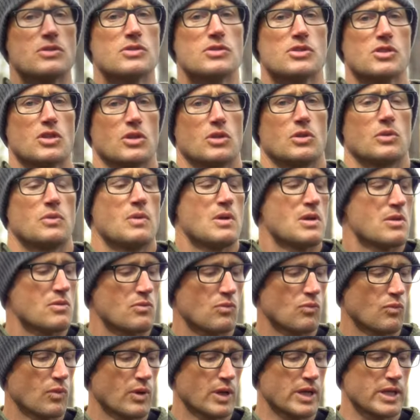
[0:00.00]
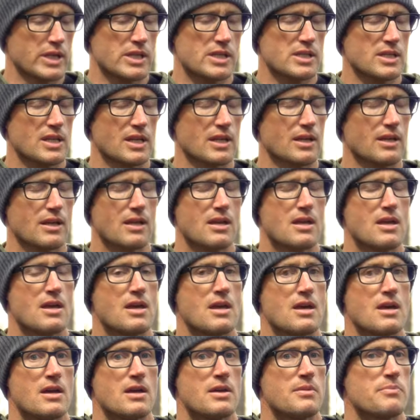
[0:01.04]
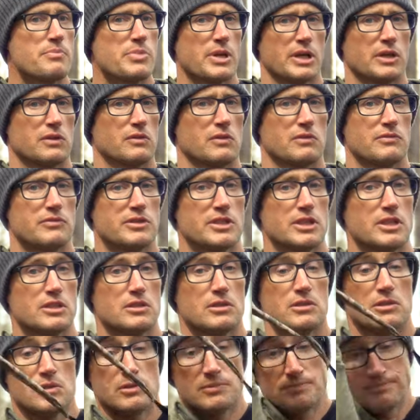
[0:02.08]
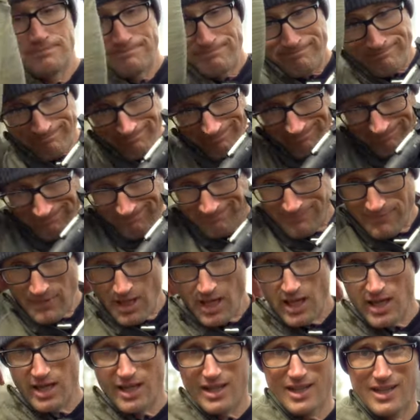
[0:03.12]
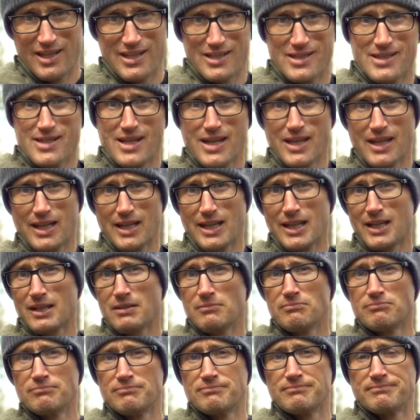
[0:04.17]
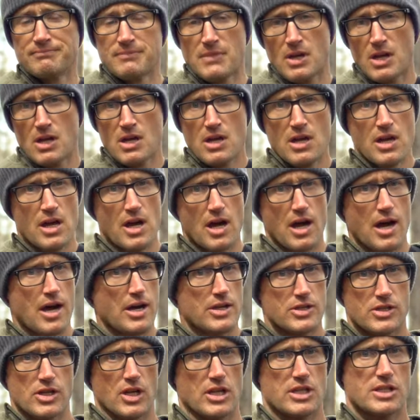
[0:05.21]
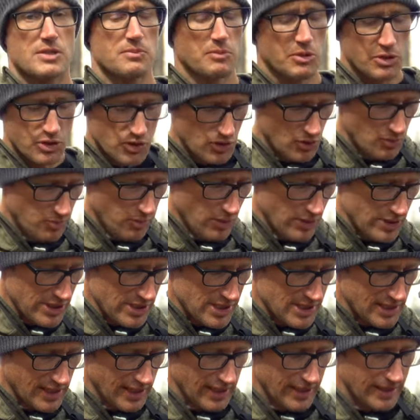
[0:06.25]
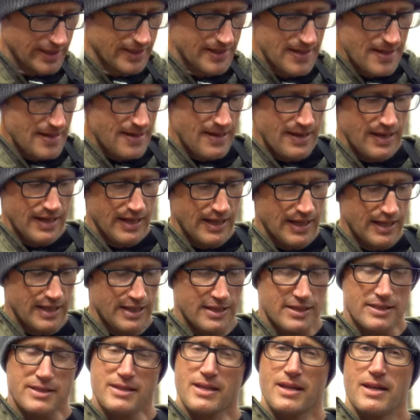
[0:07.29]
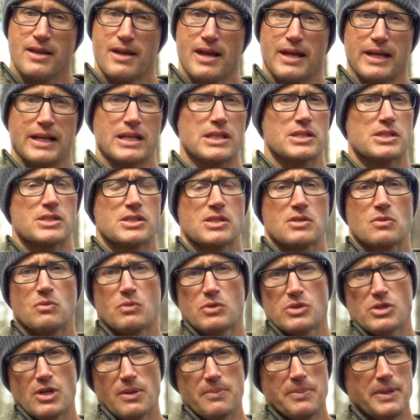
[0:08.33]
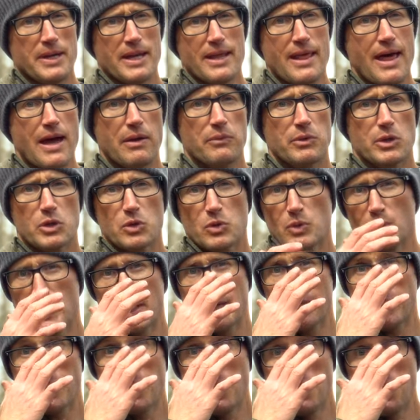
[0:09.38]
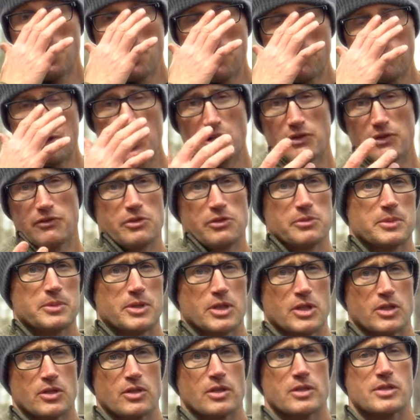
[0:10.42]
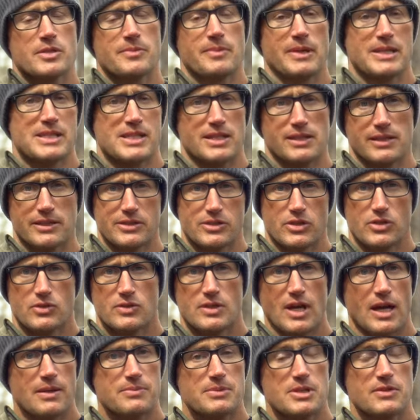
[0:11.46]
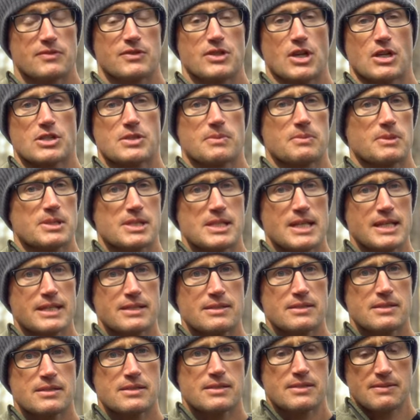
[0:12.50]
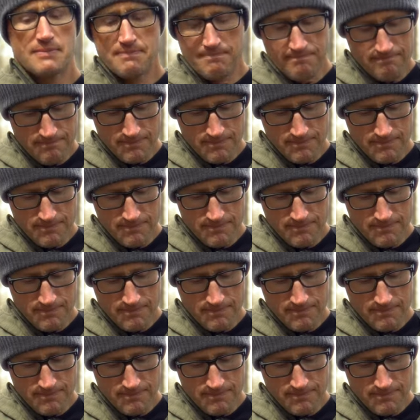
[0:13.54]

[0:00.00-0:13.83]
So what is it? Big reveal. It is a adjustable two-point sling. And I guess we'll jump into that real quick. If you're unfamiliar, there's basically two types of adjustable slings.